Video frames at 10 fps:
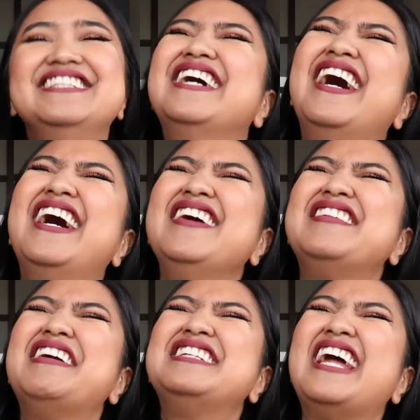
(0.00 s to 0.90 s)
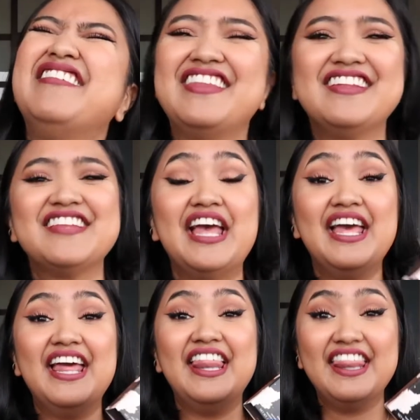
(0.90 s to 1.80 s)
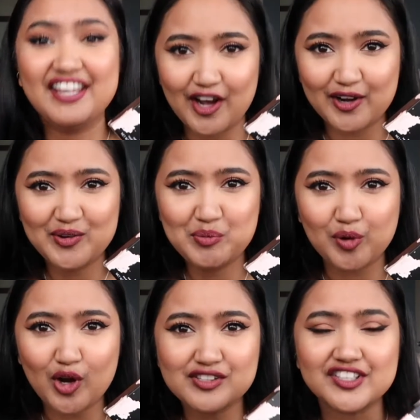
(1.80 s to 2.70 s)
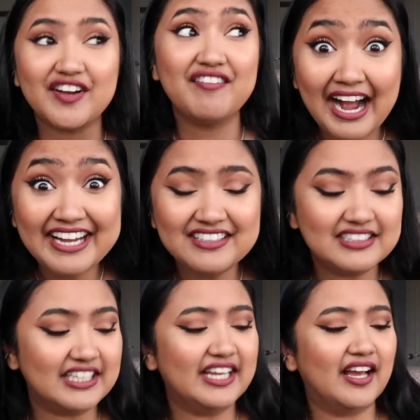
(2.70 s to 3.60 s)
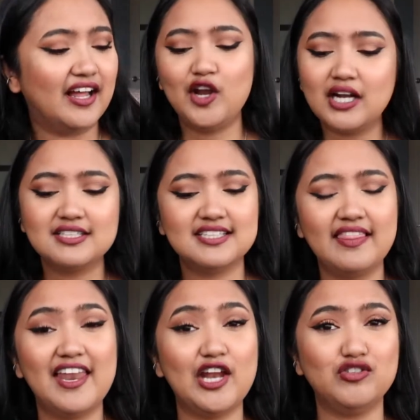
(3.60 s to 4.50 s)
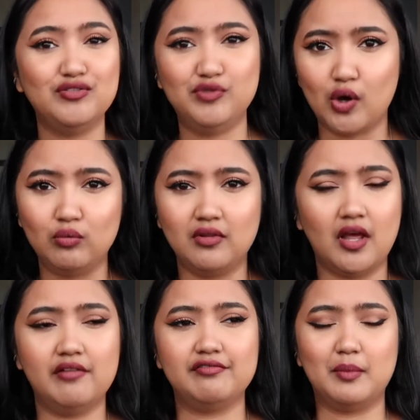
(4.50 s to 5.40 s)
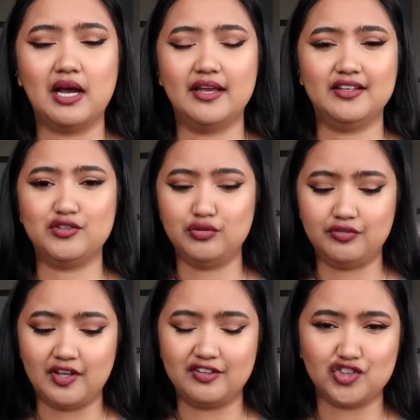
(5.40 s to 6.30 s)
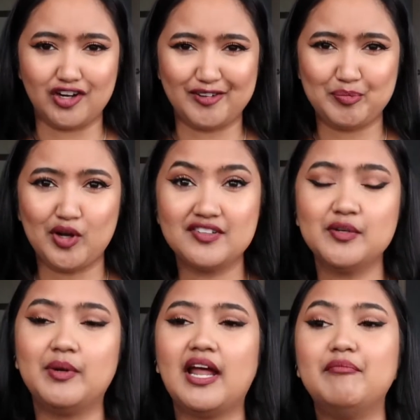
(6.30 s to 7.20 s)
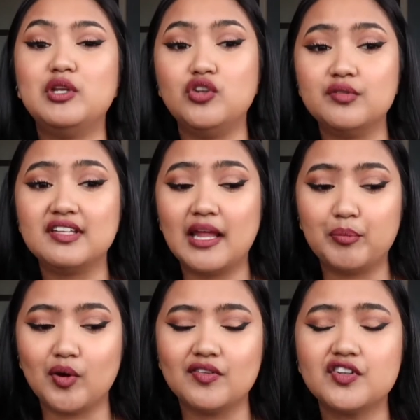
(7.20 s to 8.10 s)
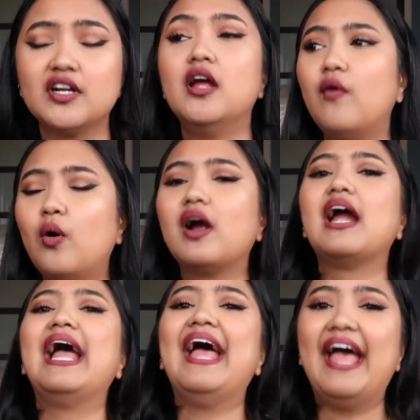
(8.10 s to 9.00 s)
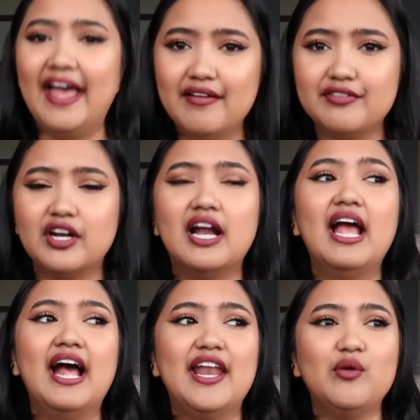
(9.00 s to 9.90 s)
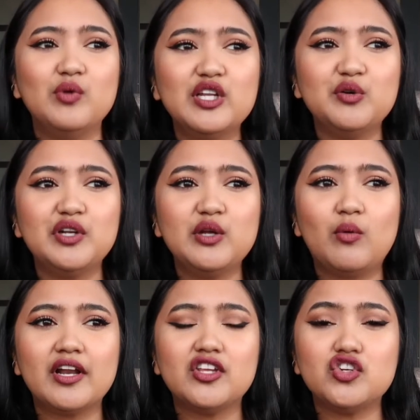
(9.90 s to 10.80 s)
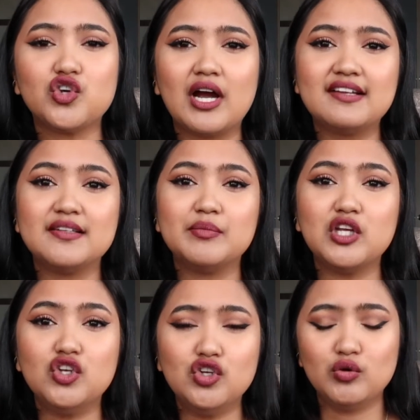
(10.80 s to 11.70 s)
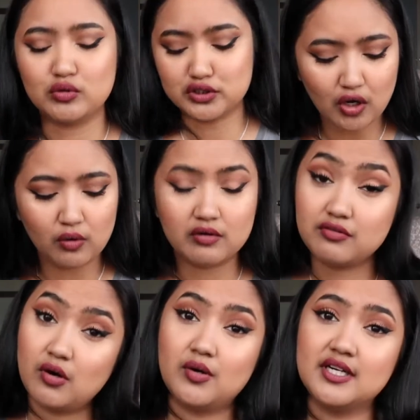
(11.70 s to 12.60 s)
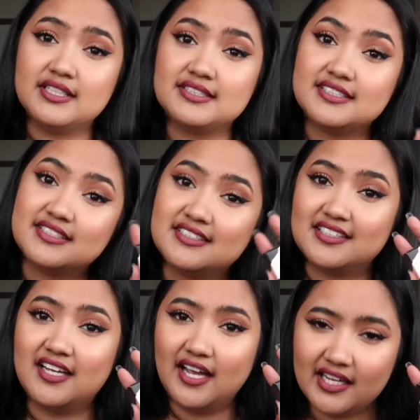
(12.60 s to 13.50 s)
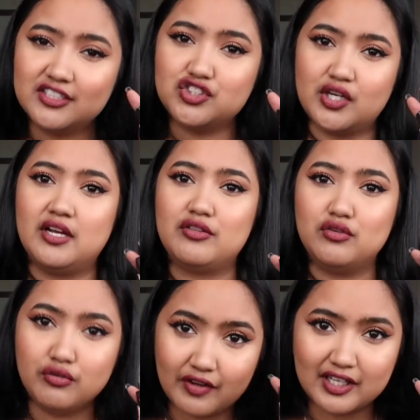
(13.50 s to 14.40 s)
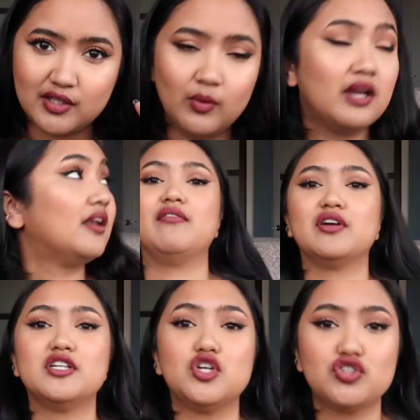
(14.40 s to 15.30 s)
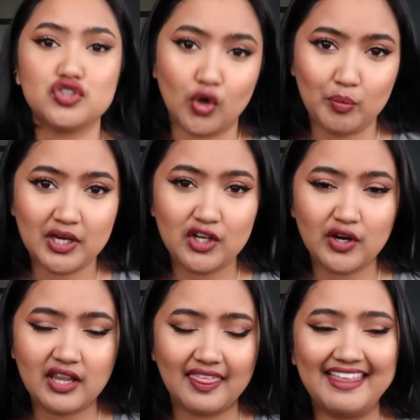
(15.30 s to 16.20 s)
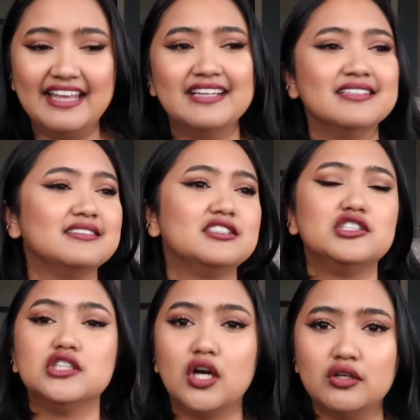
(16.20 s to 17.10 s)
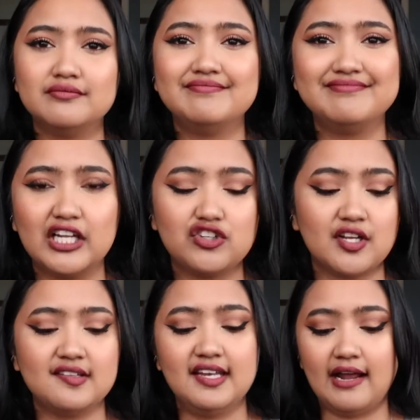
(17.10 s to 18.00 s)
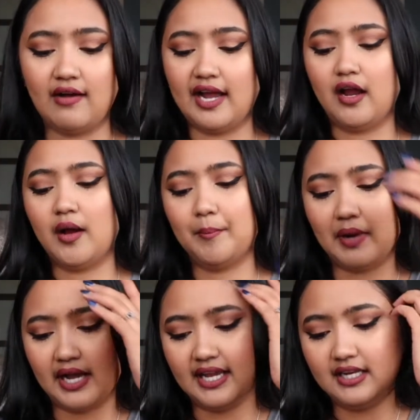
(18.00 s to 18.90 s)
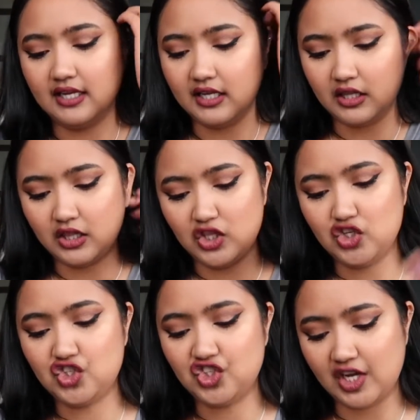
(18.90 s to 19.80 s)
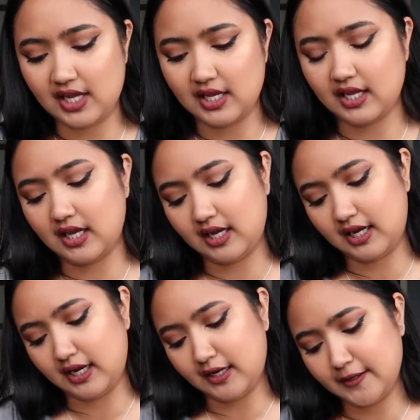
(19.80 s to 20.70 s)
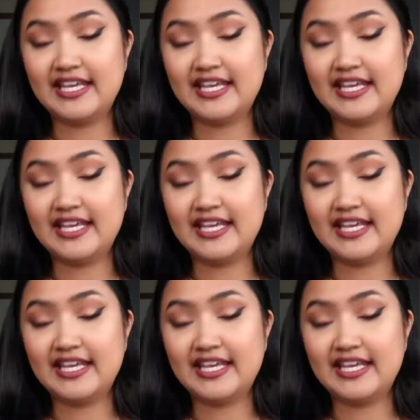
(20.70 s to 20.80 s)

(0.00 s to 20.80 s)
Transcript: I'm so excited. Got a new bronzer, finally. Not to say that I don't love my Too Faced chocolate bronzer, but I've been using that bronzer forever, and I really wanted to try something new. So of course I had to try out the new Fenty one. I've heard so many great things, so let's test it out. I got mine in the shade